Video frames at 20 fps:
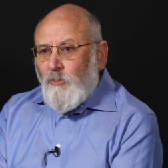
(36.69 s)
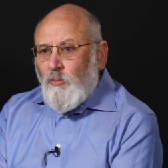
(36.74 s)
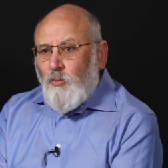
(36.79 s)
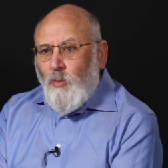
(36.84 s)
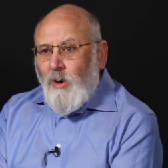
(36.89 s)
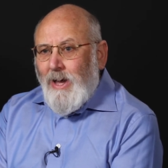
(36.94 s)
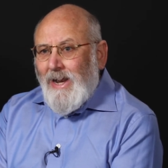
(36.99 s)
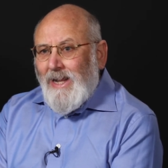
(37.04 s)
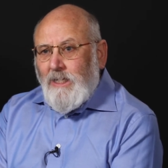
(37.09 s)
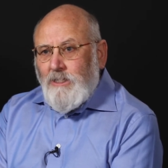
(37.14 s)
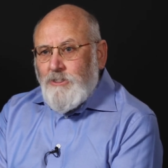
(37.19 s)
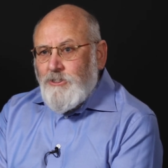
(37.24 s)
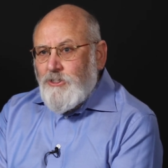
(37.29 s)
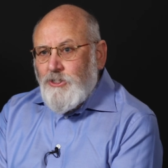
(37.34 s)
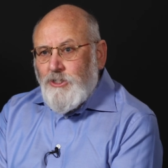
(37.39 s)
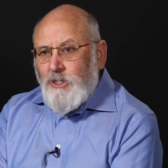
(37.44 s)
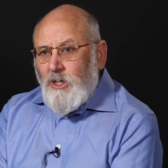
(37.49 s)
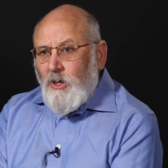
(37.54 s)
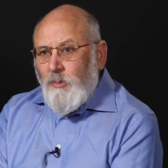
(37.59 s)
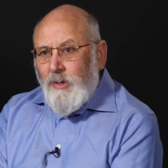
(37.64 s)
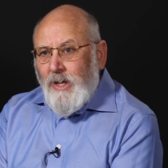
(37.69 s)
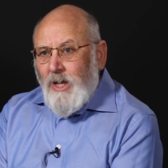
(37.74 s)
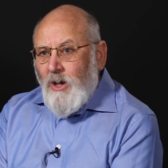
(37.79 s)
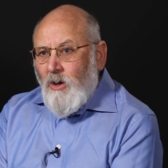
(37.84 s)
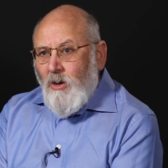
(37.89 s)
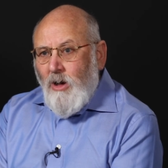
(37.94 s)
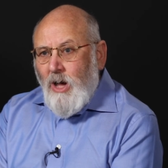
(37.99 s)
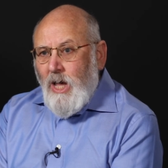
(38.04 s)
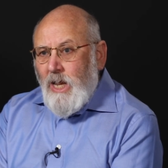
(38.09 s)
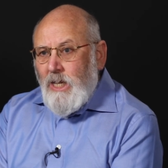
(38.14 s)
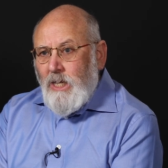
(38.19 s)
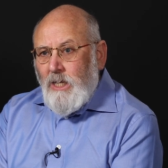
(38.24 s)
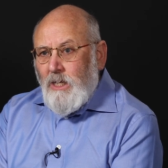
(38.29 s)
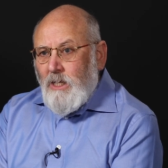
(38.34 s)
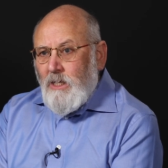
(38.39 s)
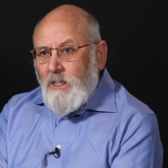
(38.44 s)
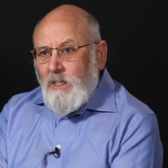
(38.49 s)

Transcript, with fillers: what else is going on